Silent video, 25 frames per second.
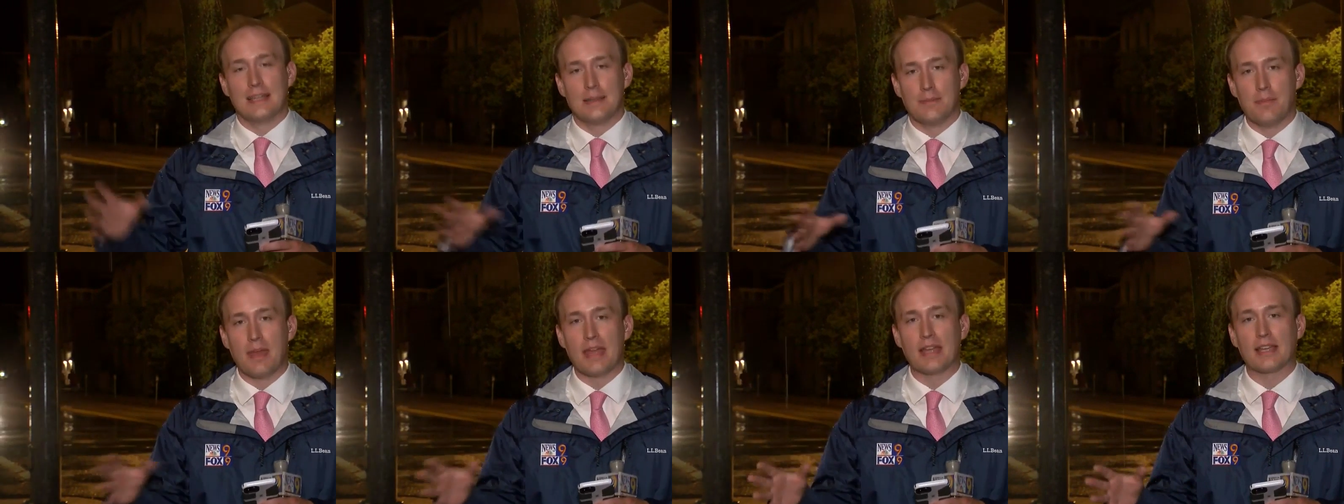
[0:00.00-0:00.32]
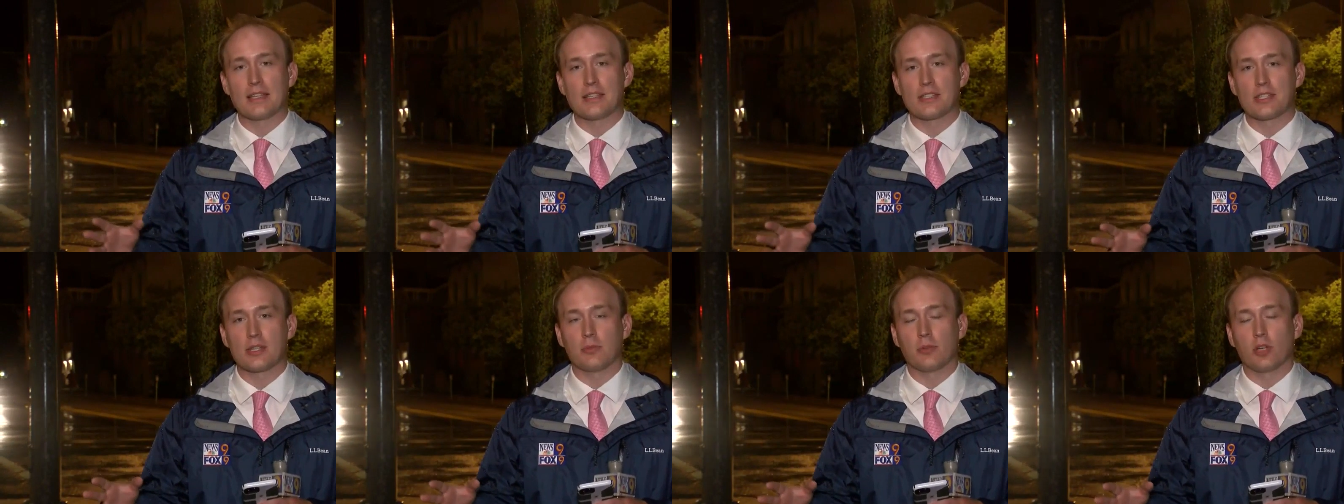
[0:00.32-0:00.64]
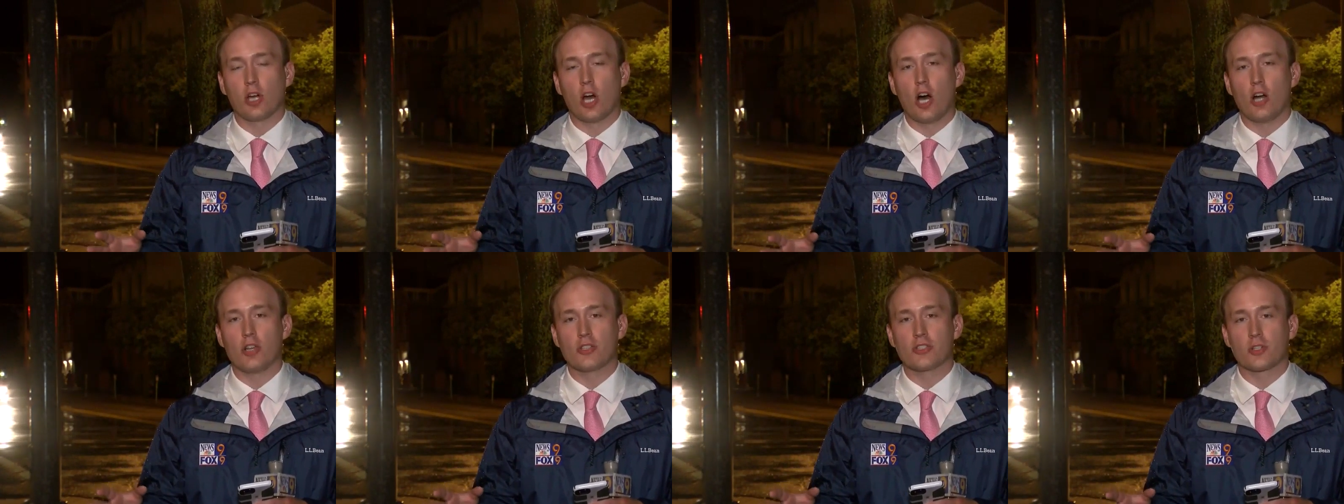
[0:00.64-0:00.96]
making some
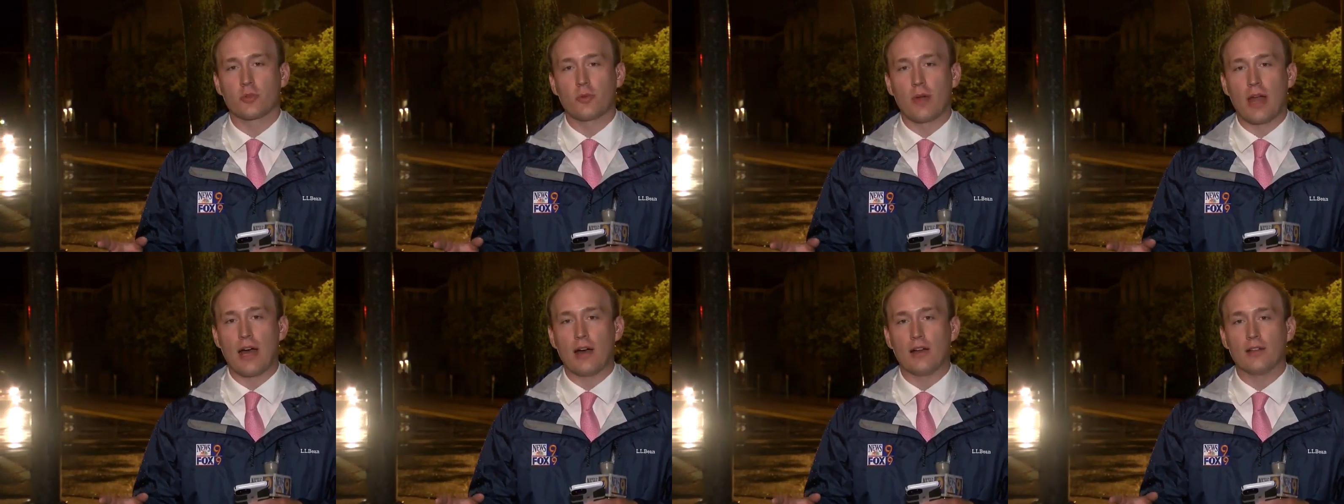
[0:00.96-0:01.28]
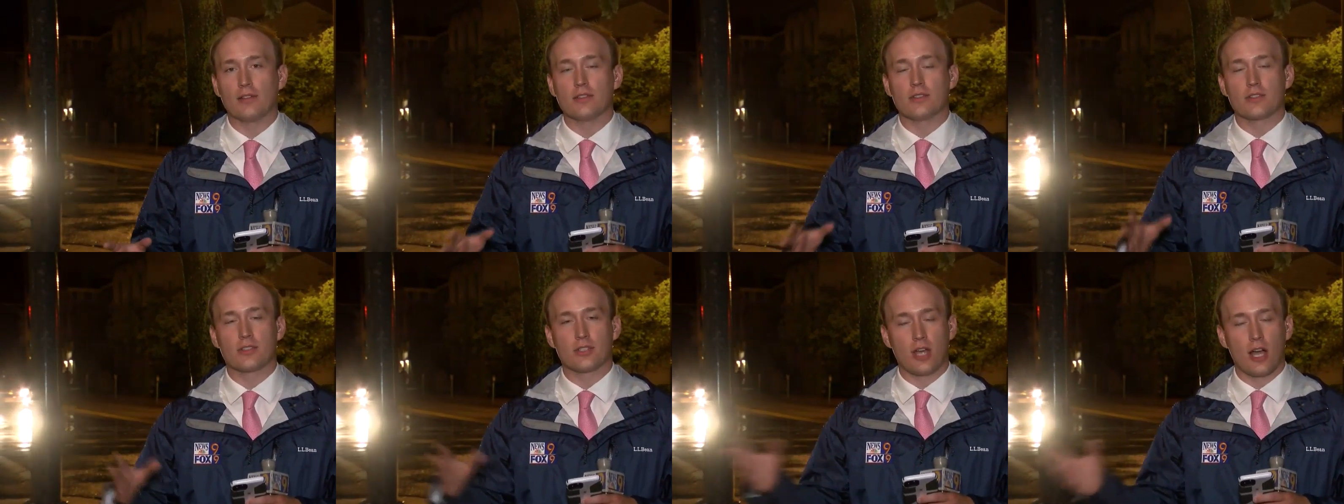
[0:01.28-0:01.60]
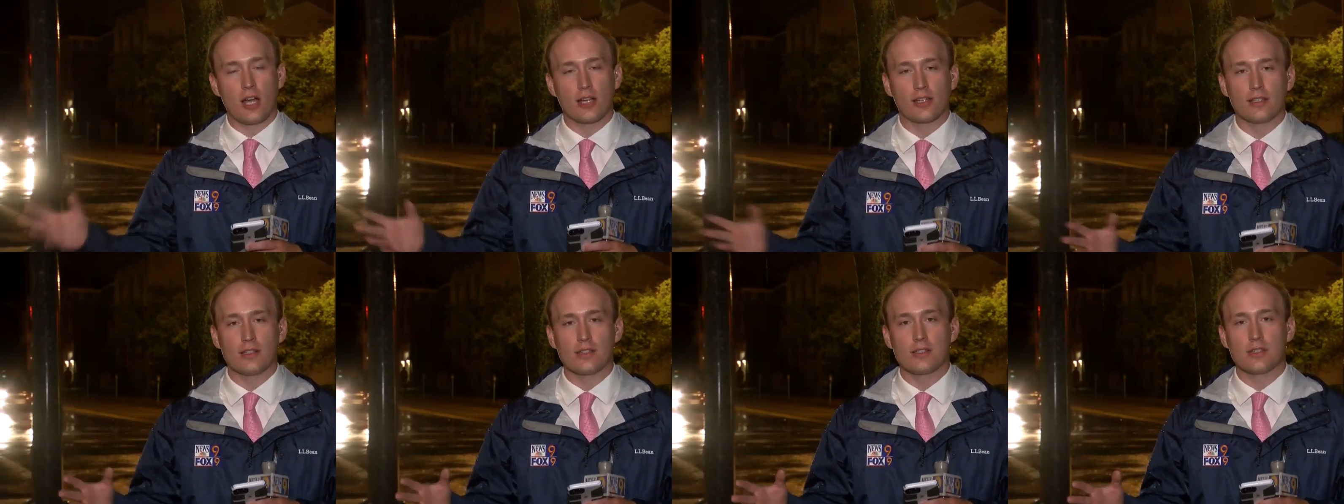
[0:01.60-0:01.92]
calls around,
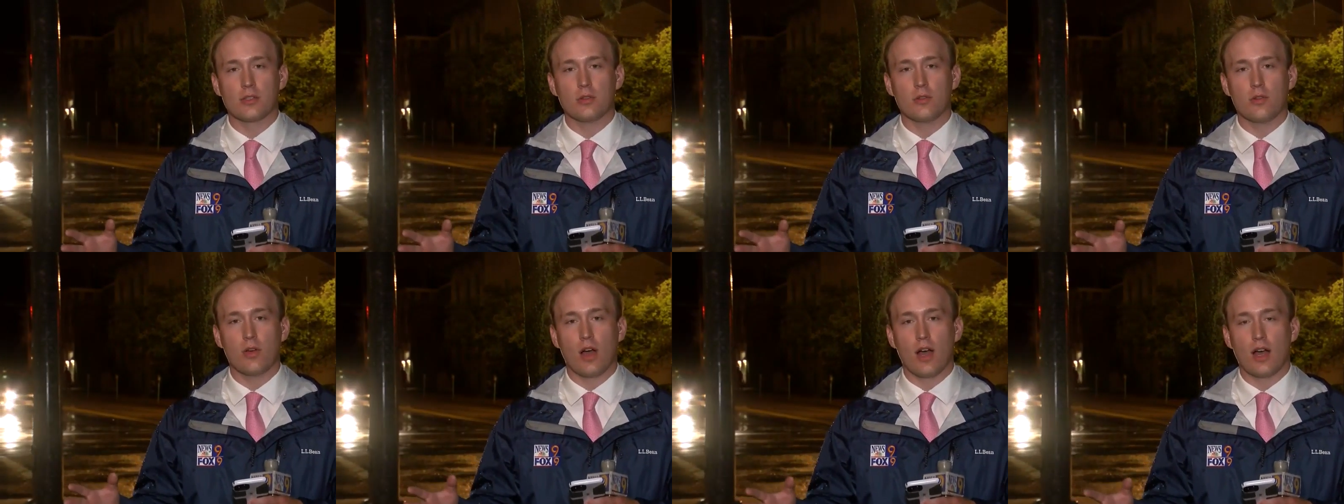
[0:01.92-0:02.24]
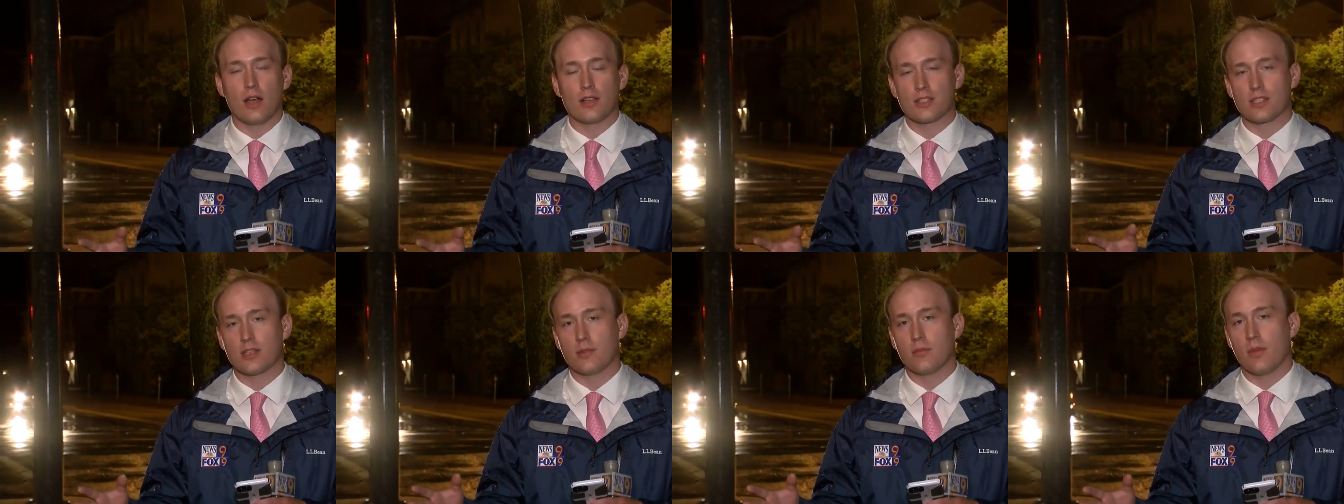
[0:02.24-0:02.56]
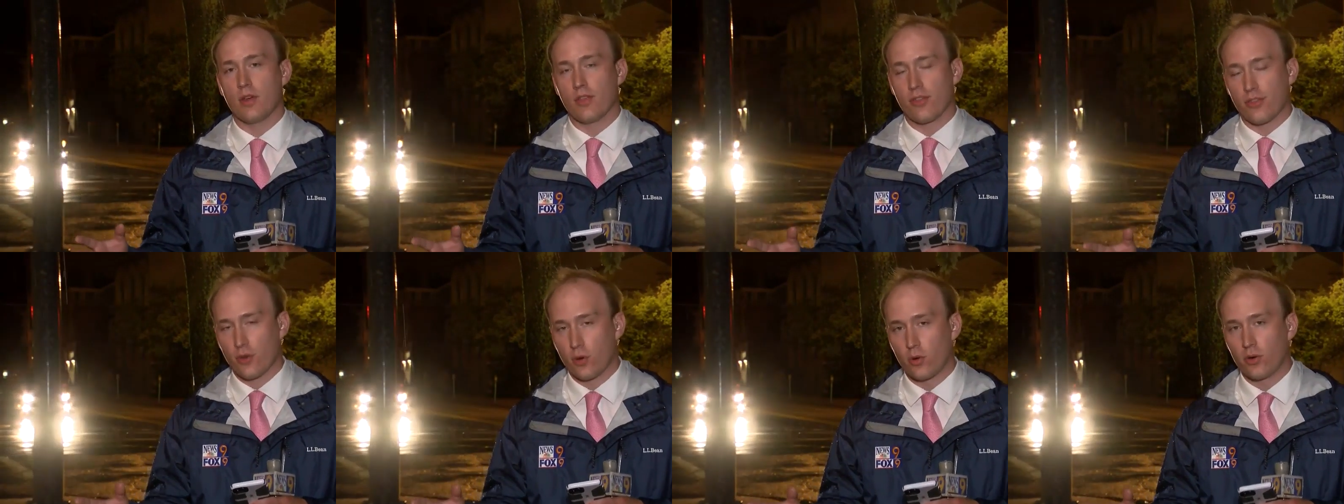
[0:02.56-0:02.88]
talking to uh, some
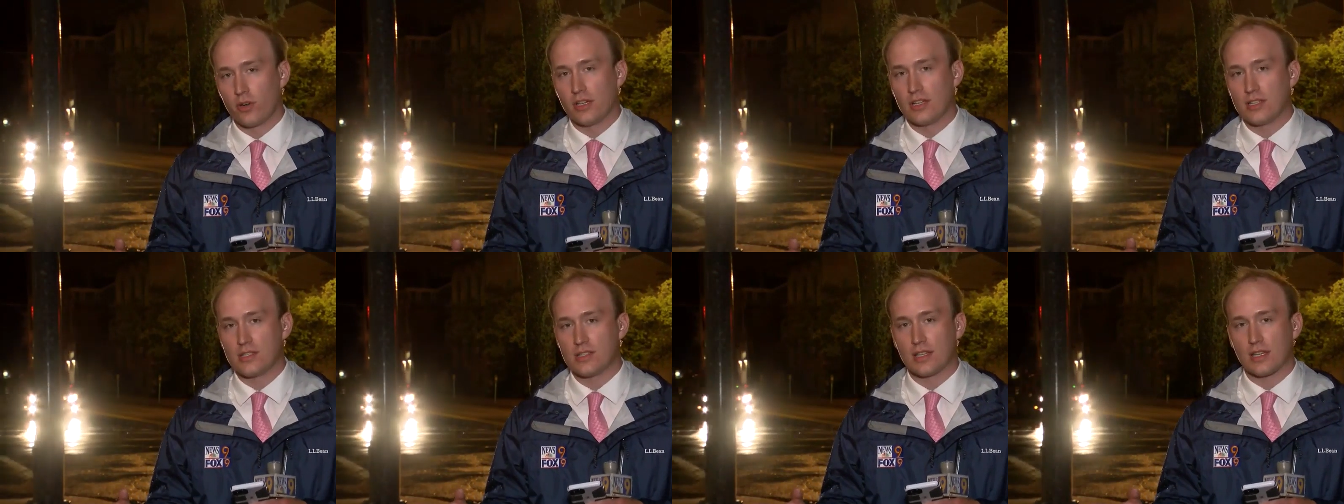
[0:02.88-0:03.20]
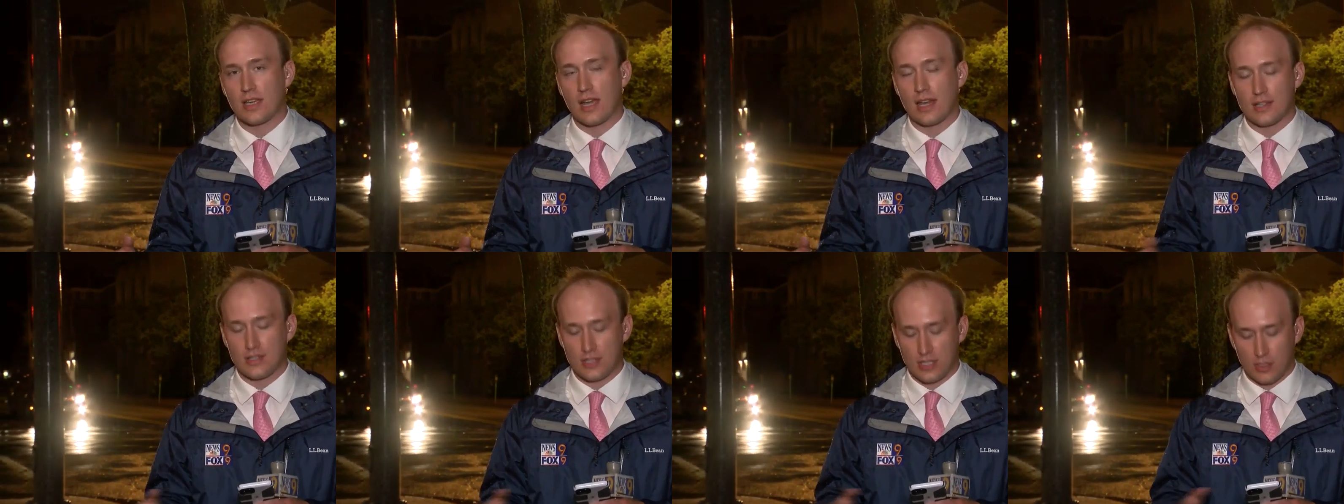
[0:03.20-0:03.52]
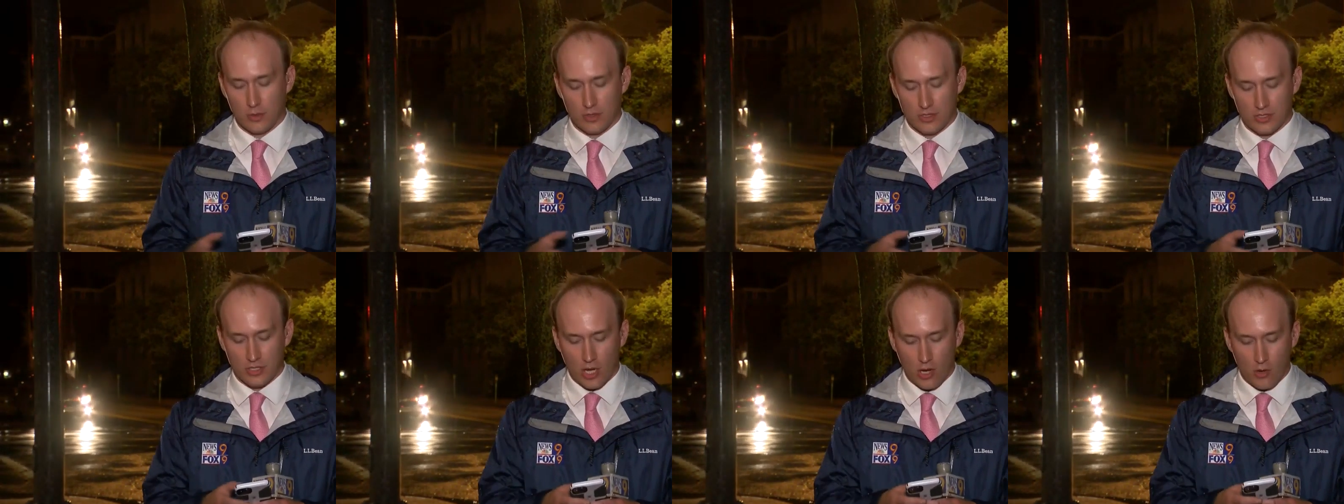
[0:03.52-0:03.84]
authorities to kind of see
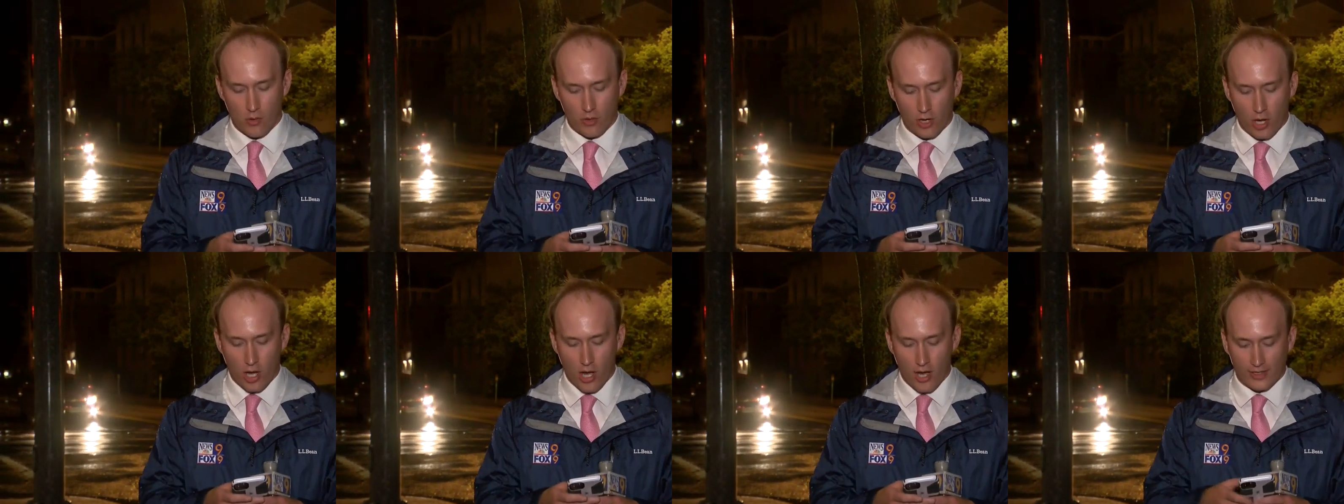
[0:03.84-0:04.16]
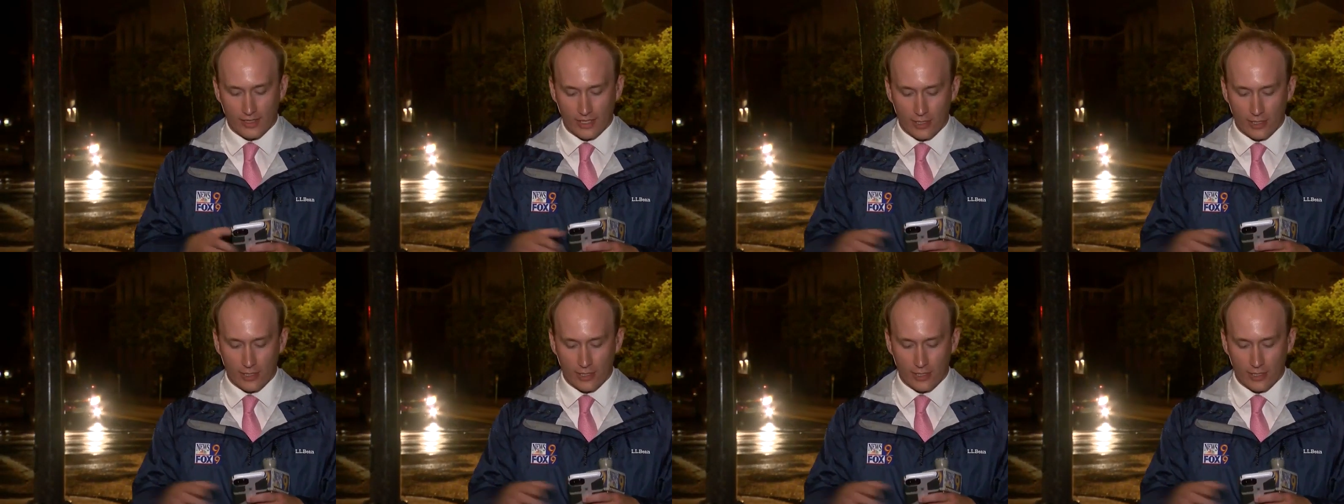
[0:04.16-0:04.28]
what's going on.